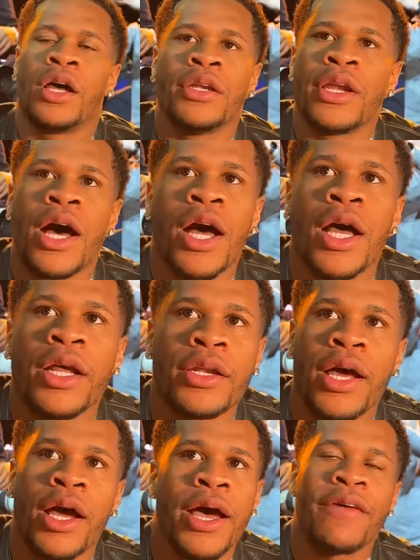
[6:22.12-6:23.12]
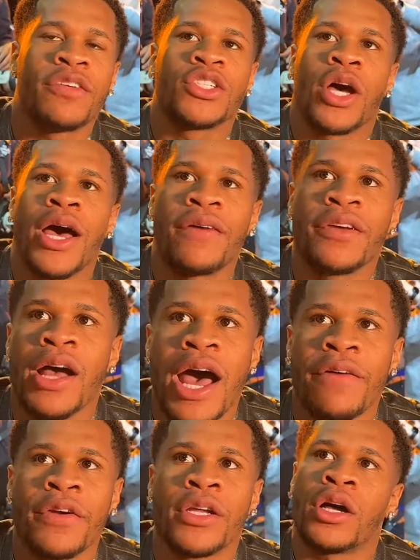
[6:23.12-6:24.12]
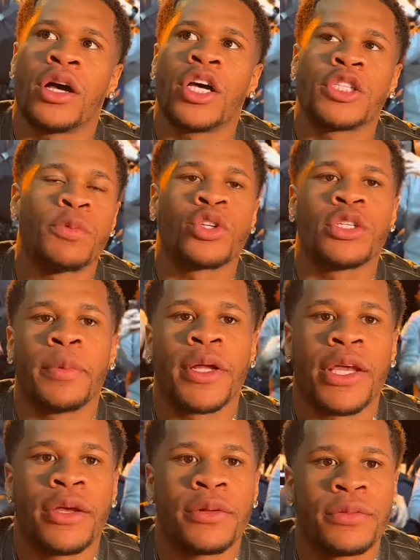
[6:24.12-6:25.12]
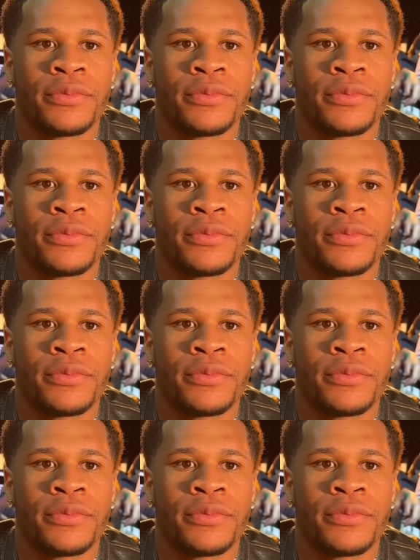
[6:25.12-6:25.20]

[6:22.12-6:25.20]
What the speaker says: No, I haven't spoken to him about that.